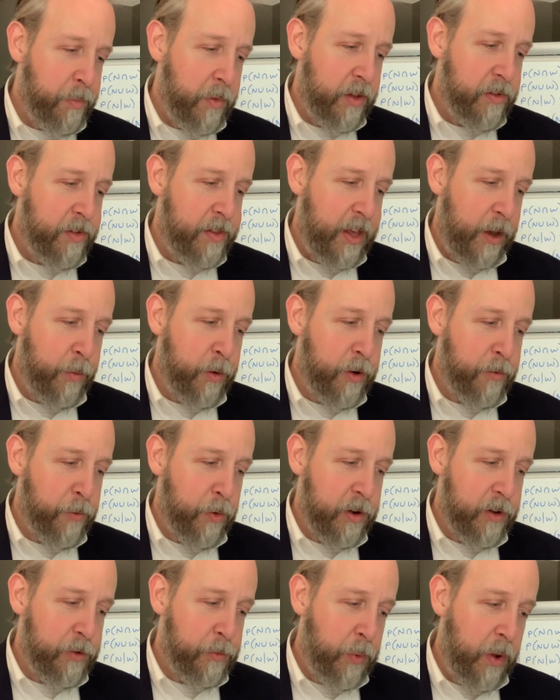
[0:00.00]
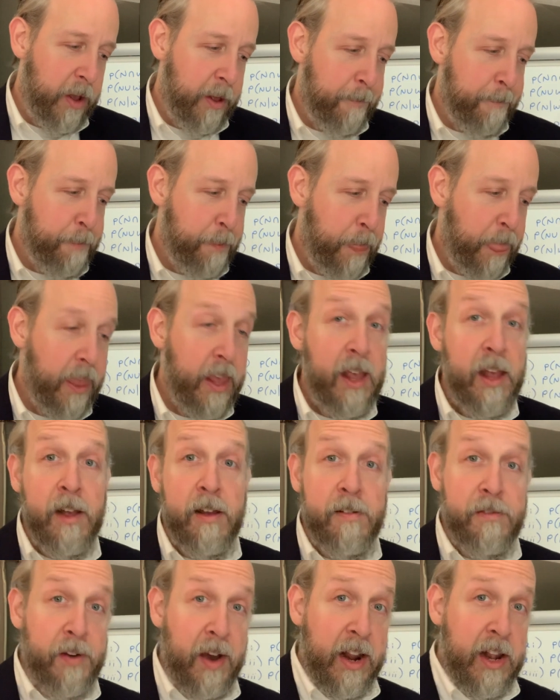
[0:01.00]
So that would have worked as well.
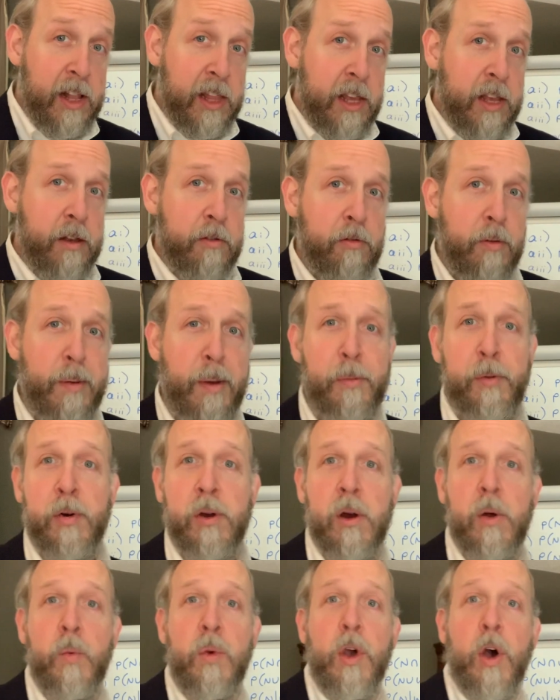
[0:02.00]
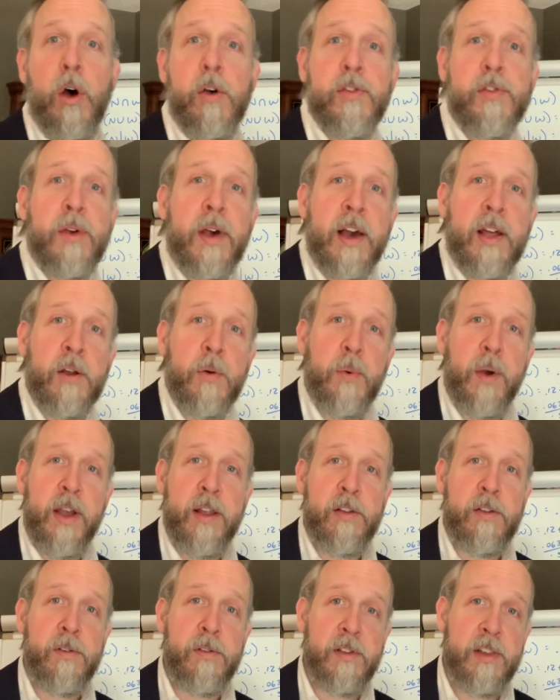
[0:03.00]
Finally, remember, we also had a way
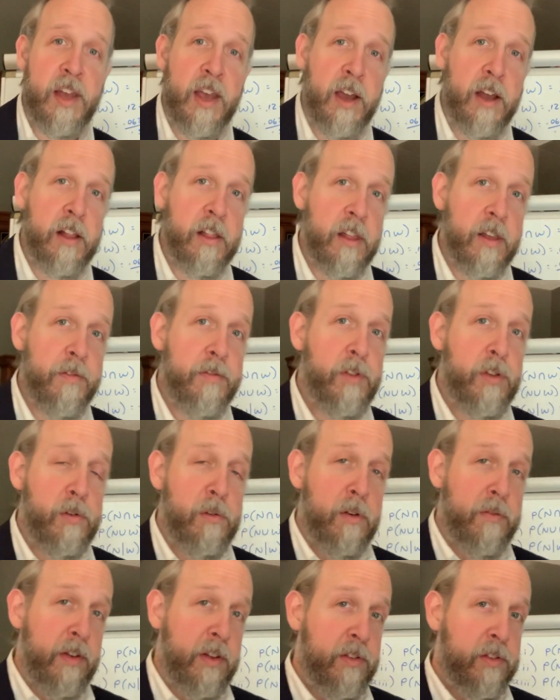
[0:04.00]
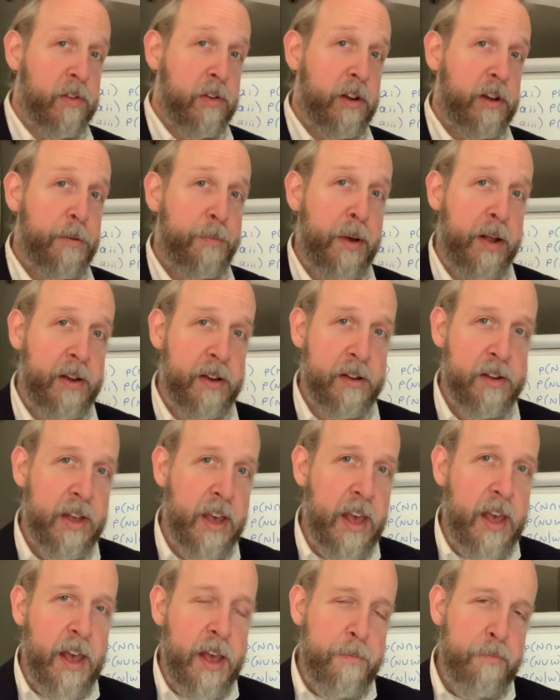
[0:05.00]
to tell if 2 events are independent.
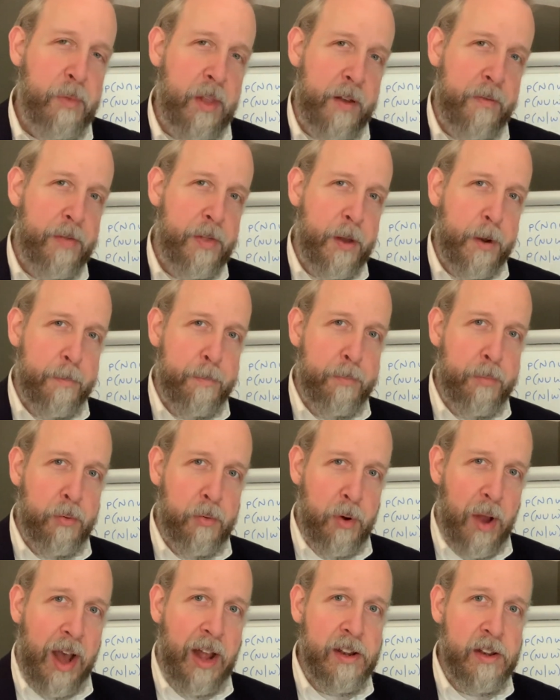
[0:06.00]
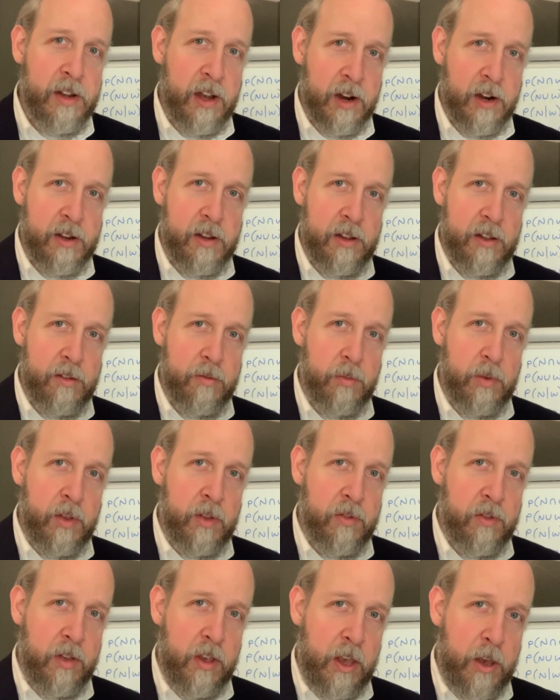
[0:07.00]
If their product
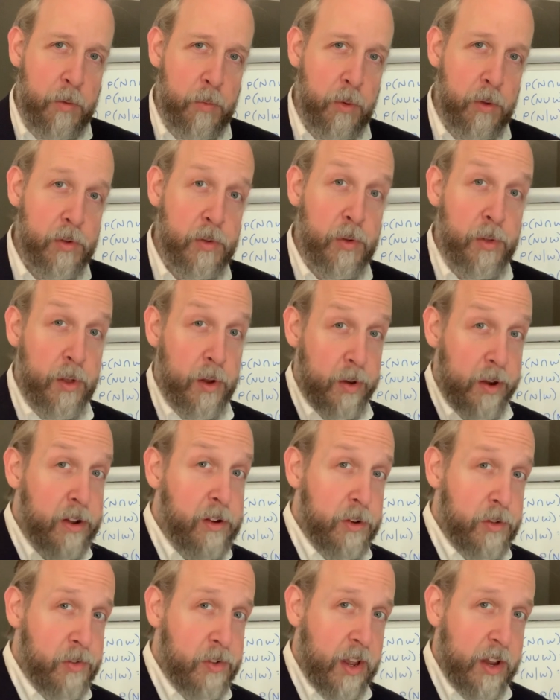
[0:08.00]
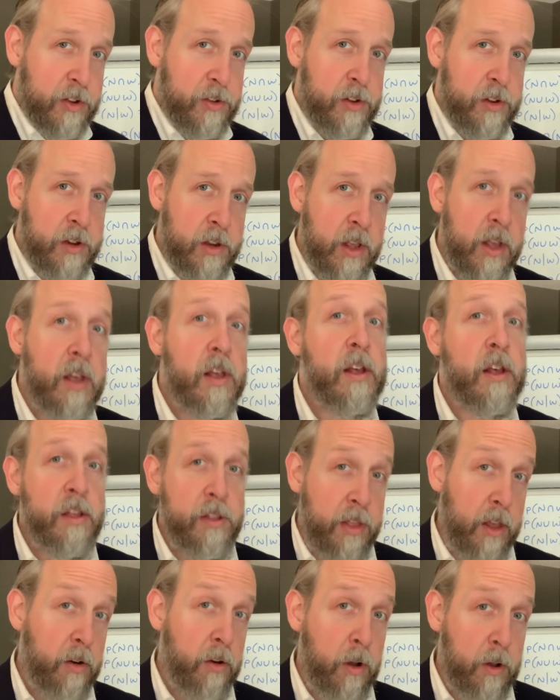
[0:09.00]
is equal to their intersection,
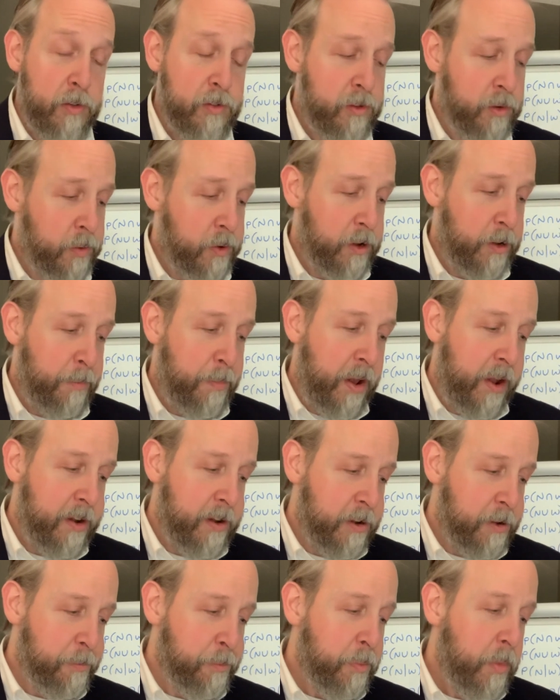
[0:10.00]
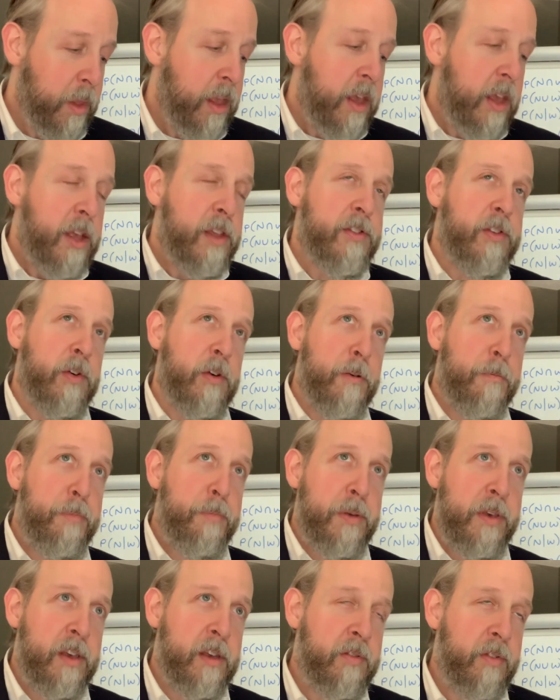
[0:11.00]
they're also independent. So if
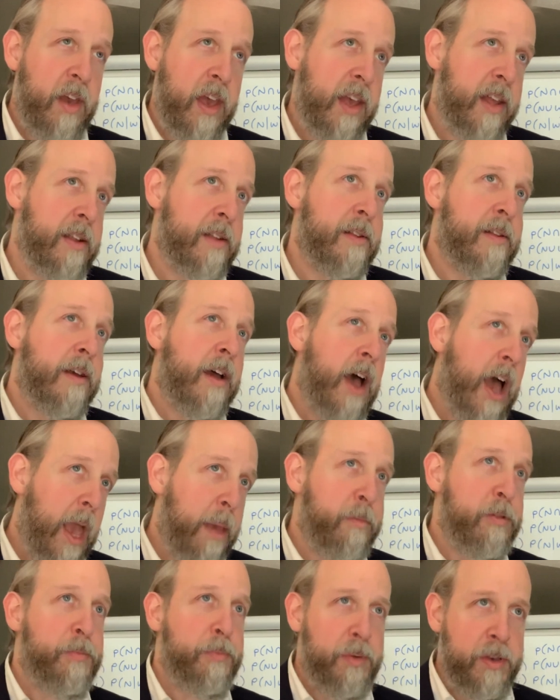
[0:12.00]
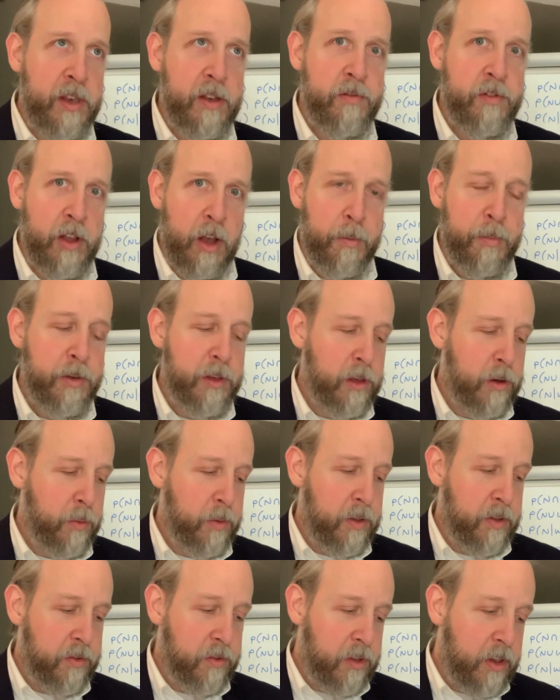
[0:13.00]
P of N times P of W
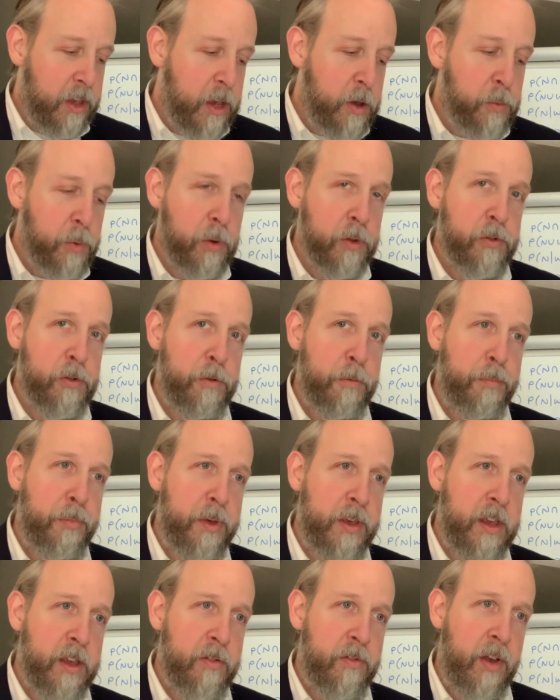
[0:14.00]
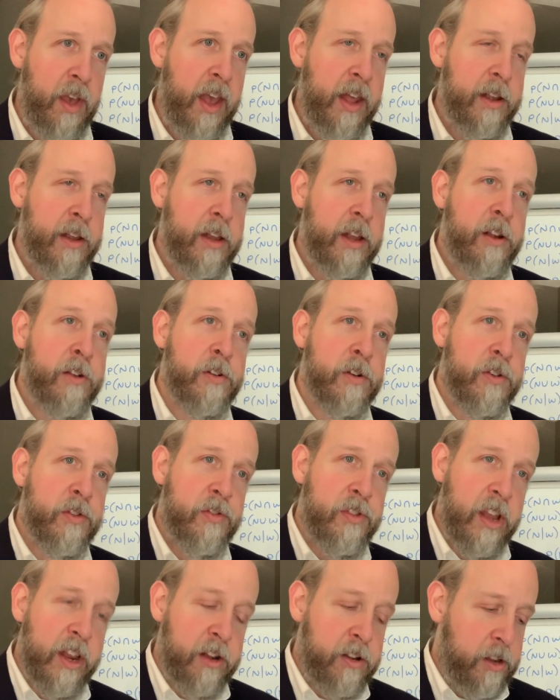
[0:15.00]
is equal to P of N
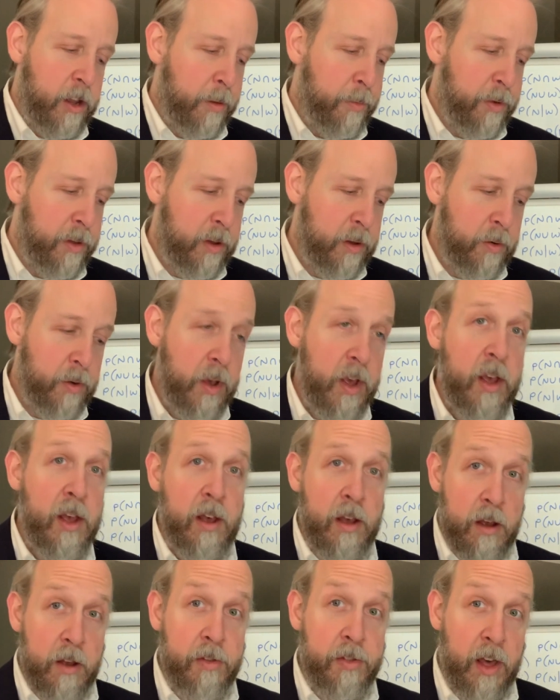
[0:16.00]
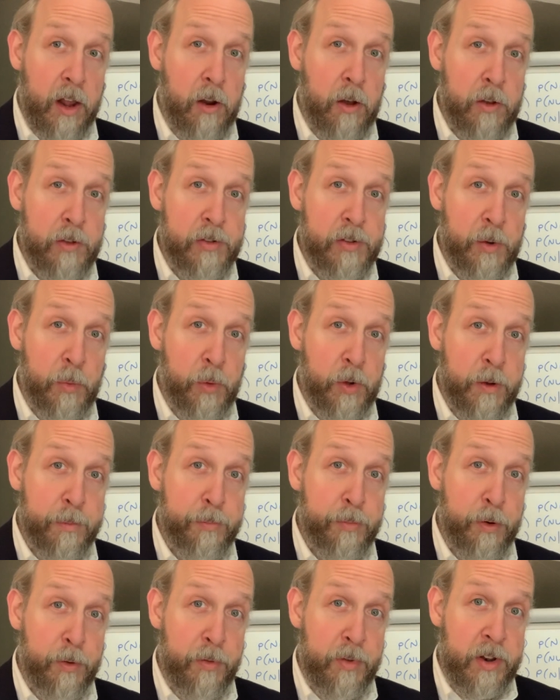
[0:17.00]
intersect W, that also would have
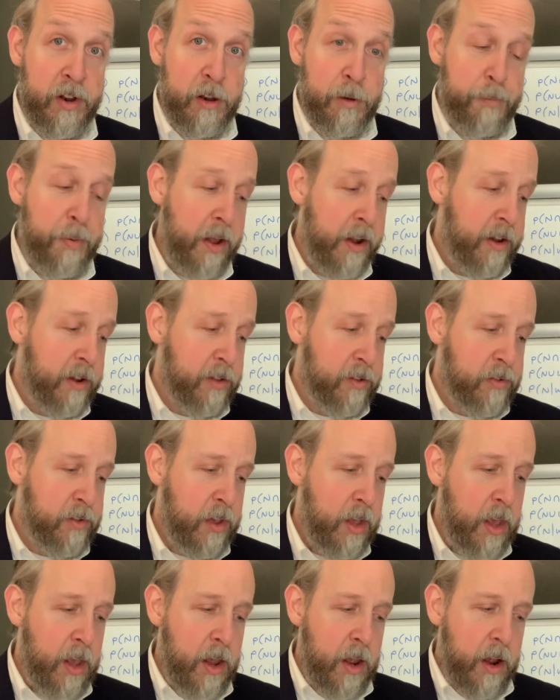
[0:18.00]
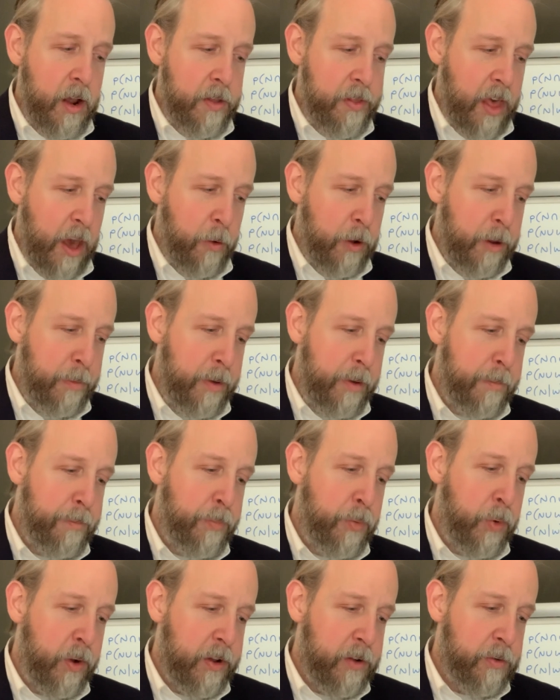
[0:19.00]
proven independence. That would have been
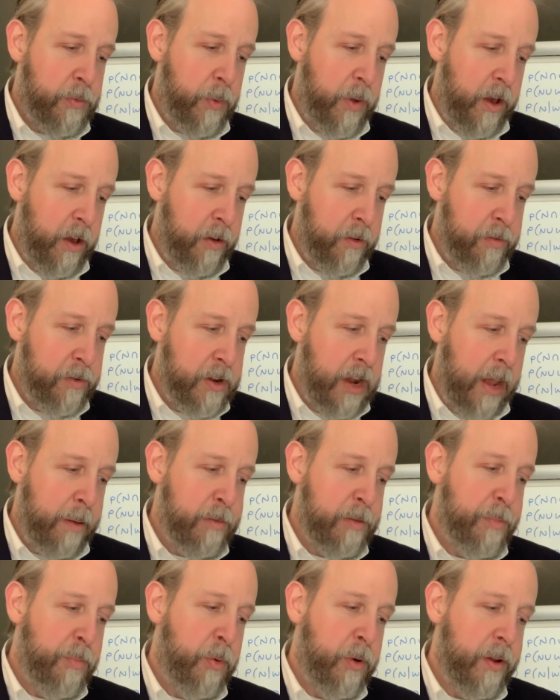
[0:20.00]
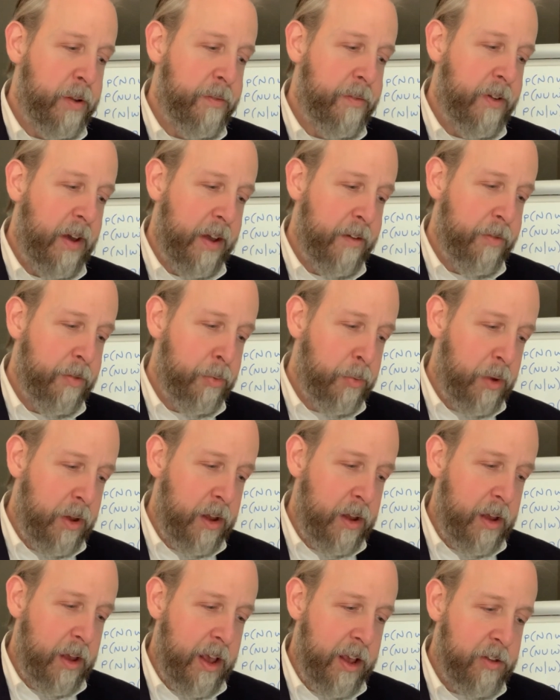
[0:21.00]
0.12 times
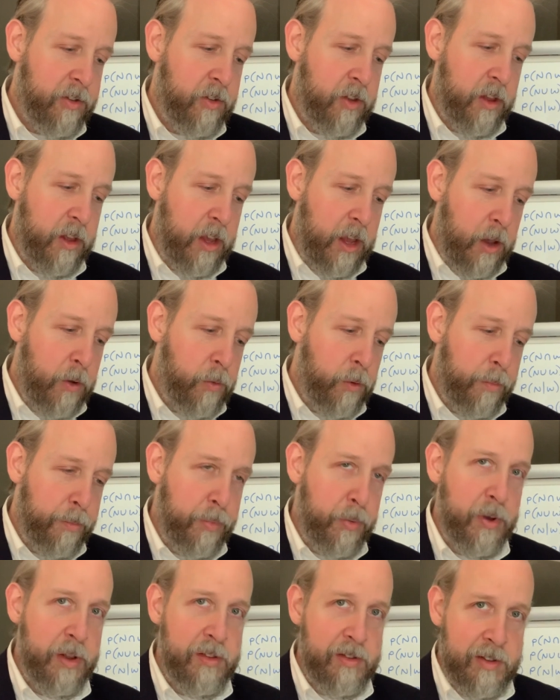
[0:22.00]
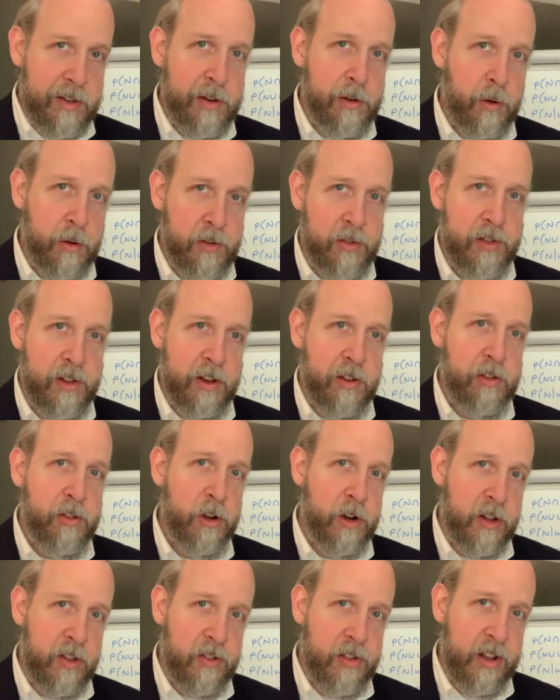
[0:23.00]
0.53 has to equal
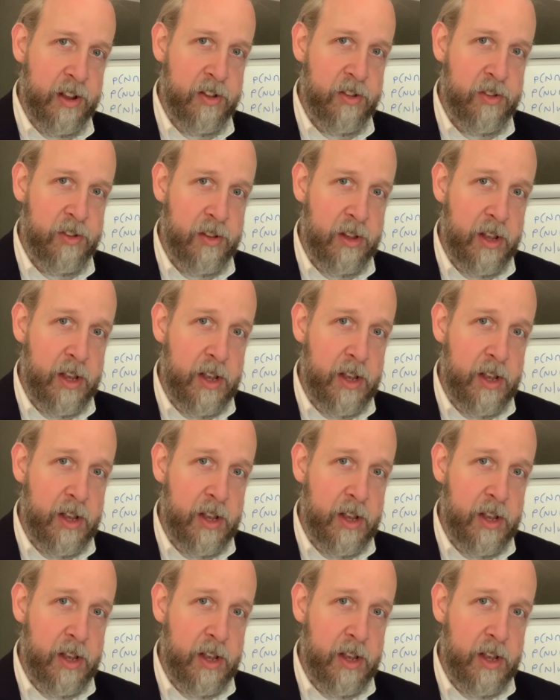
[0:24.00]
0.0636.